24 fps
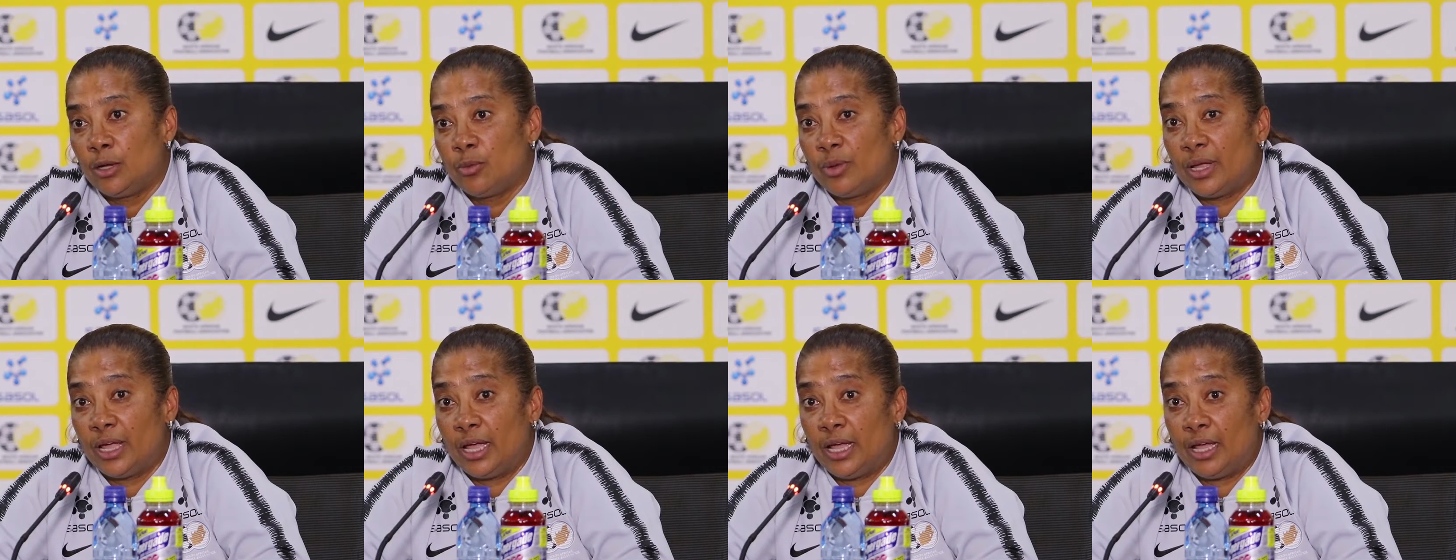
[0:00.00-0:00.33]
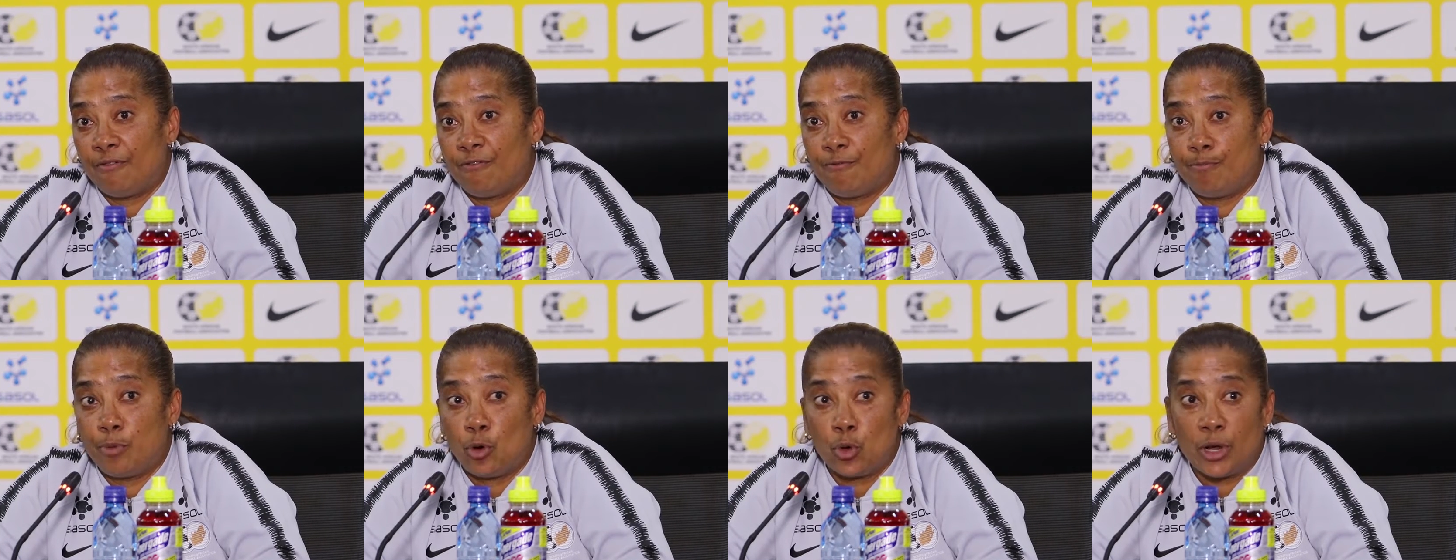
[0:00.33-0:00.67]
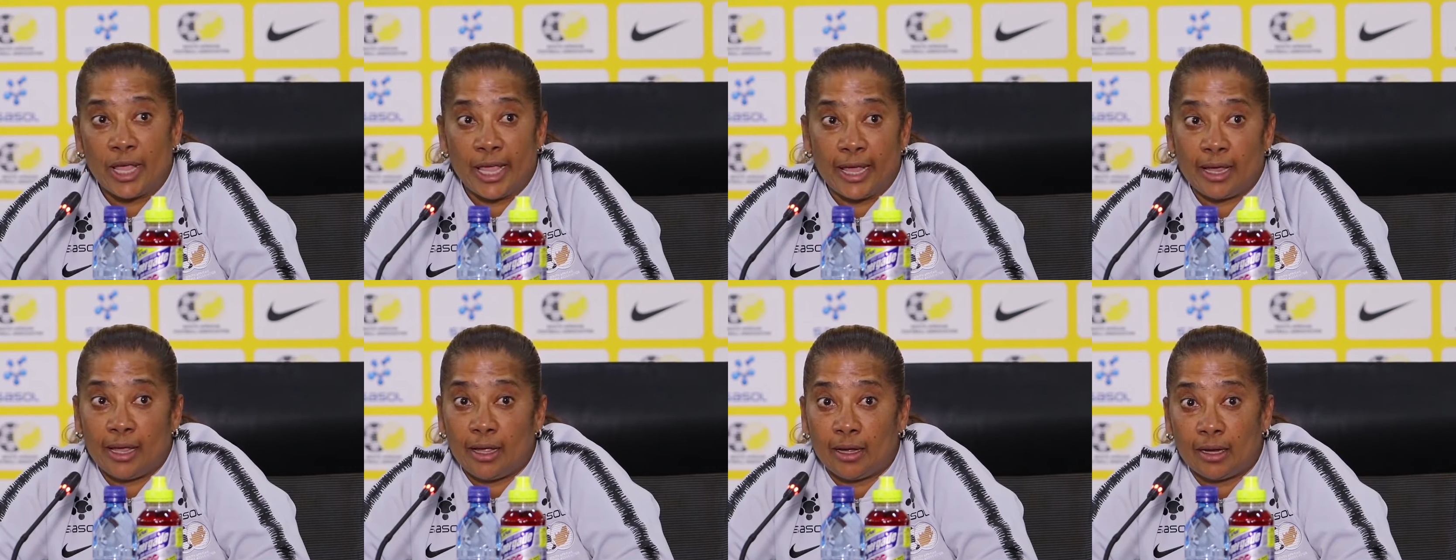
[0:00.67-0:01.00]
We have
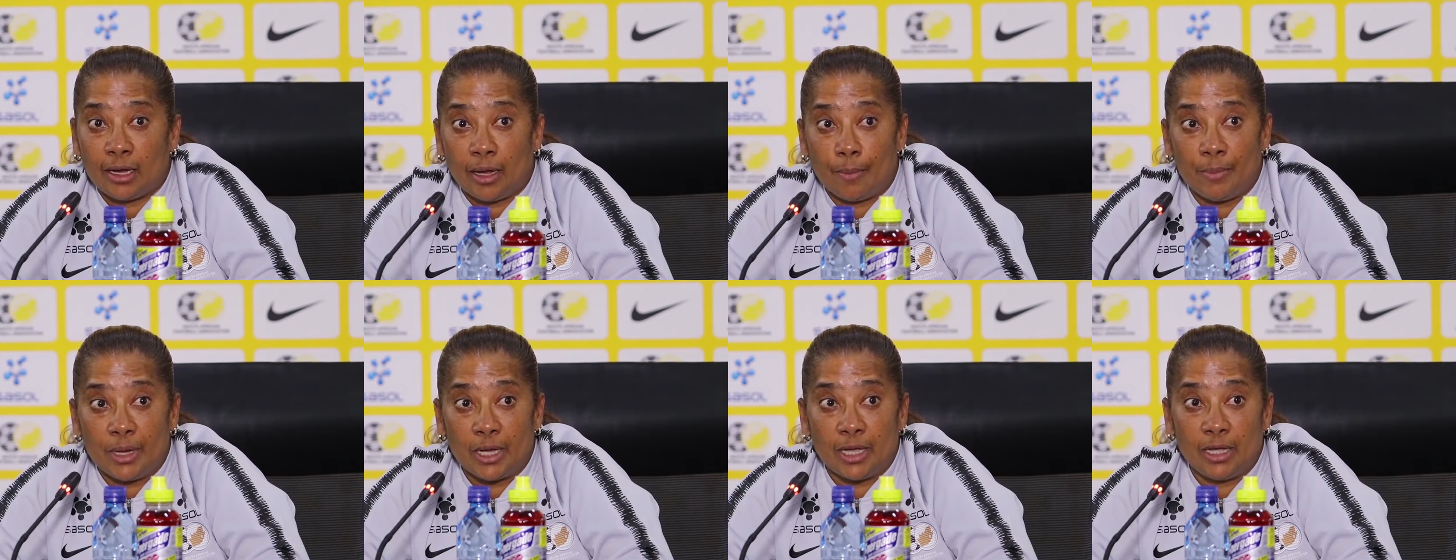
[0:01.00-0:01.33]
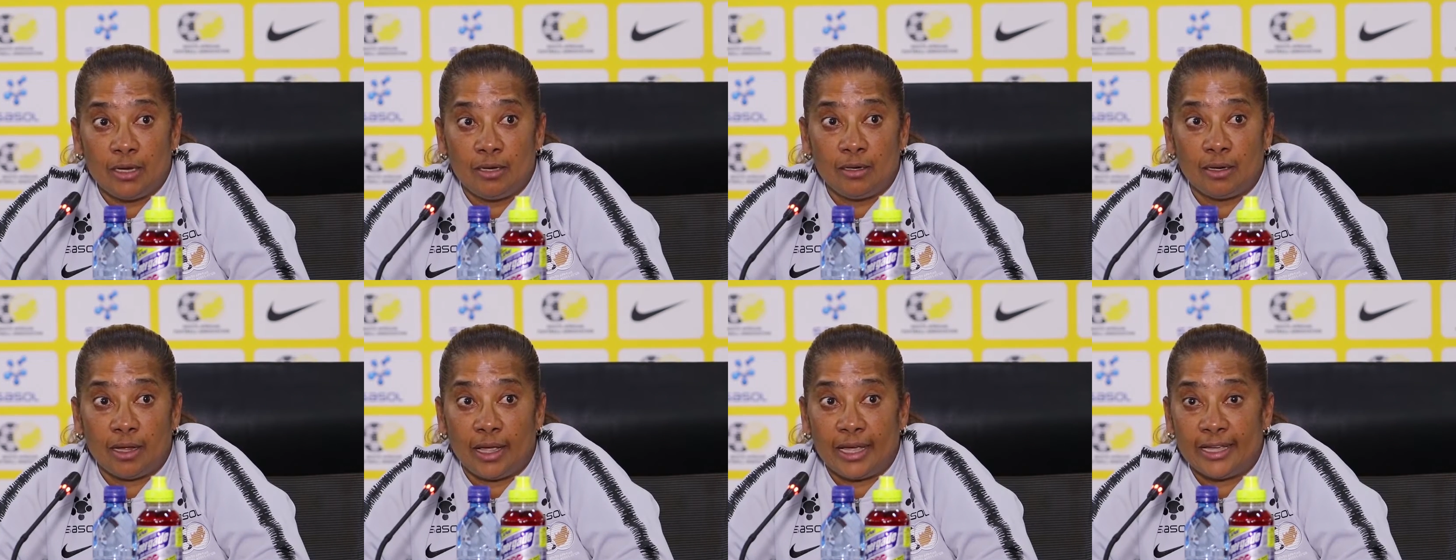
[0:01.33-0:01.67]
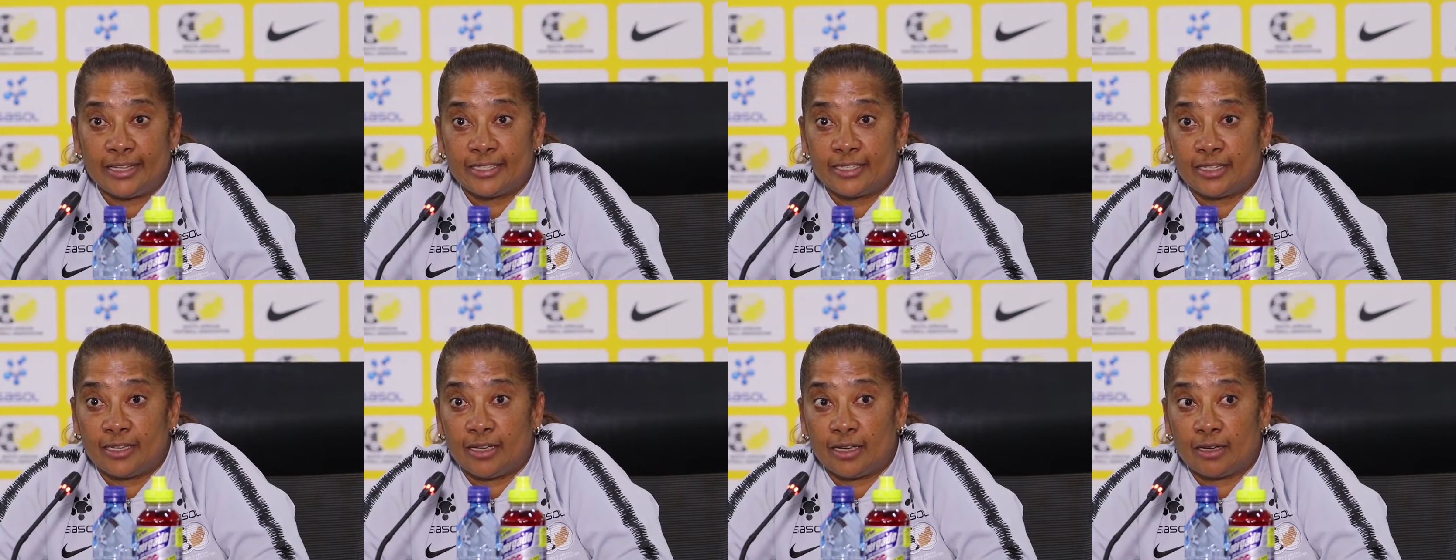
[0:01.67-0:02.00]
Bongeka coming in
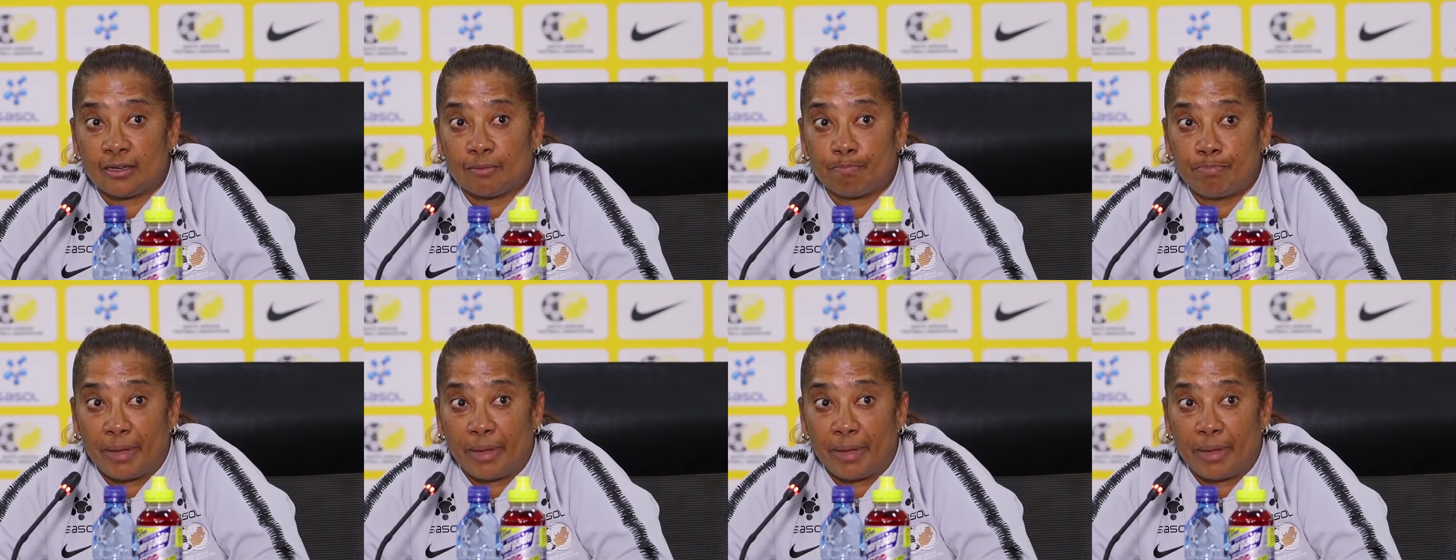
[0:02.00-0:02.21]
as a